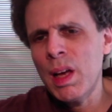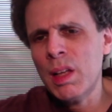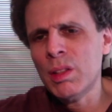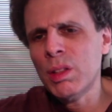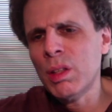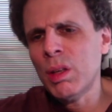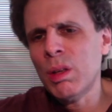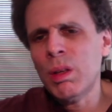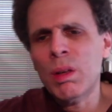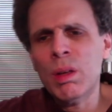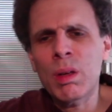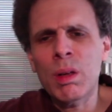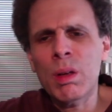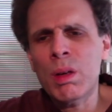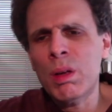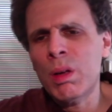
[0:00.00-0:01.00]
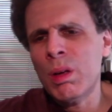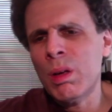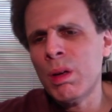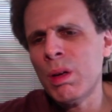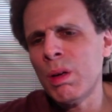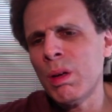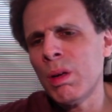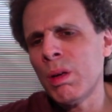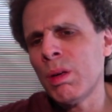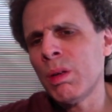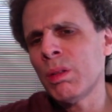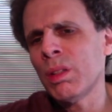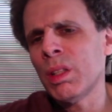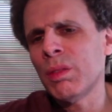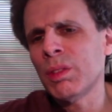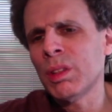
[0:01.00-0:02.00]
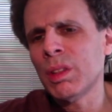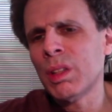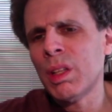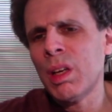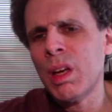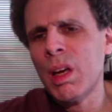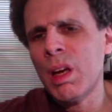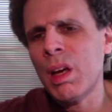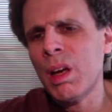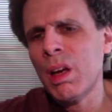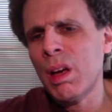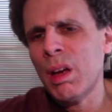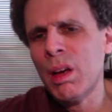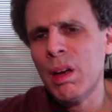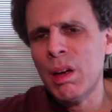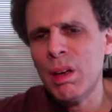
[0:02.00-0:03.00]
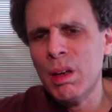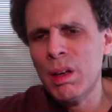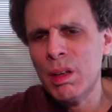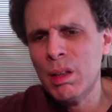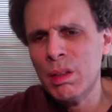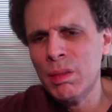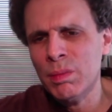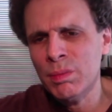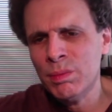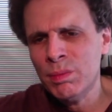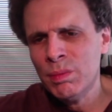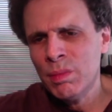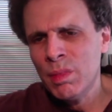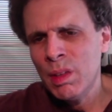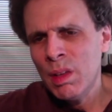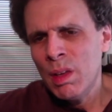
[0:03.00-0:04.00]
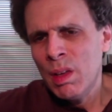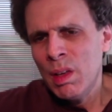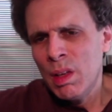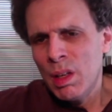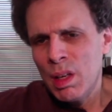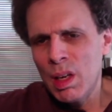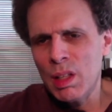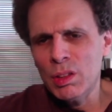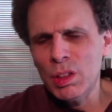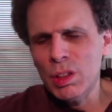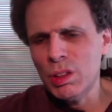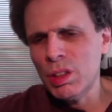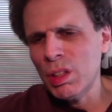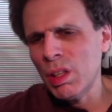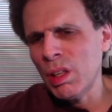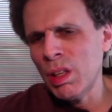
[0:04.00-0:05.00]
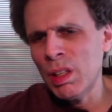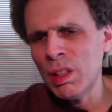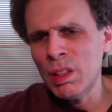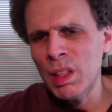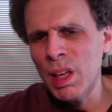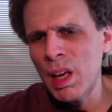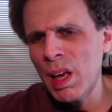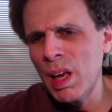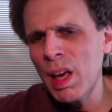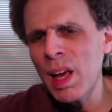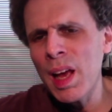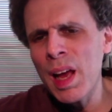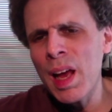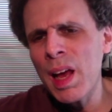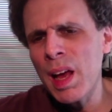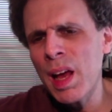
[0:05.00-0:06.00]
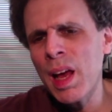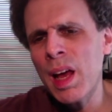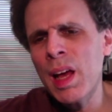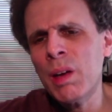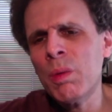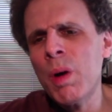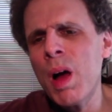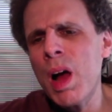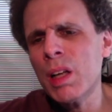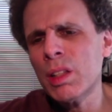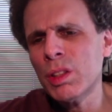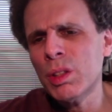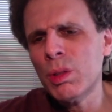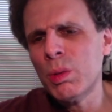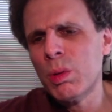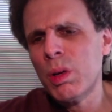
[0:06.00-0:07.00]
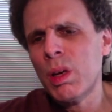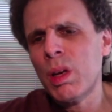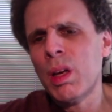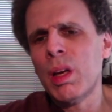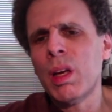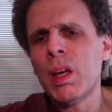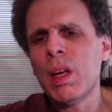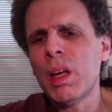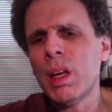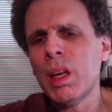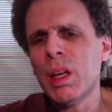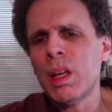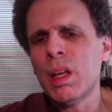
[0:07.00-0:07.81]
I don't even care. As you turned and walked away,